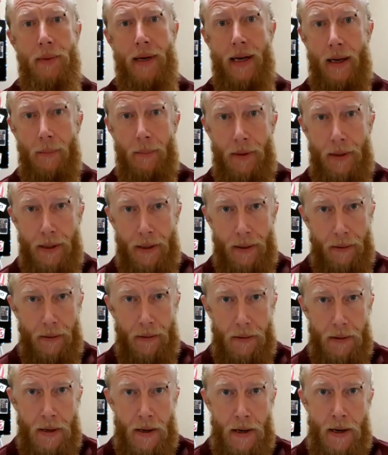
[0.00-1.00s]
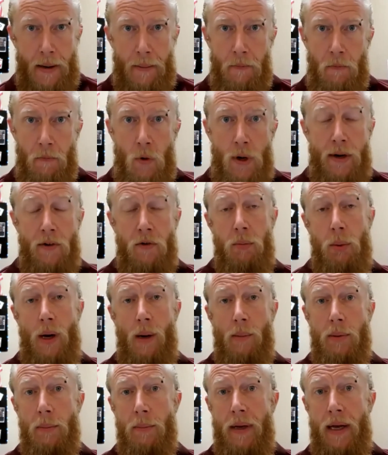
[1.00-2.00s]
gambling. What is
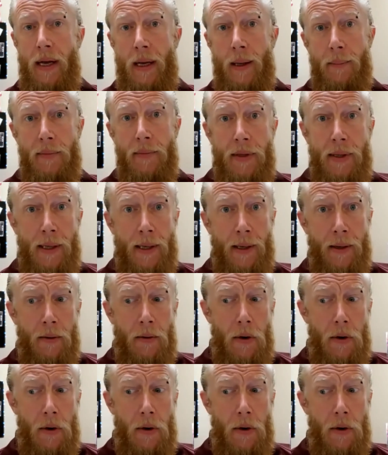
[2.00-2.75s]
problem gambling?